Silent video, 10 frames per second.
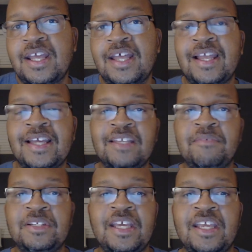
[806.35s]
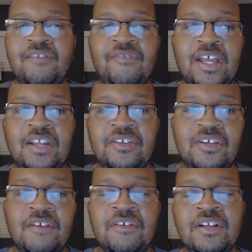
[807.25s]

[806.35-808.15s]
and like they've been taken advantage of.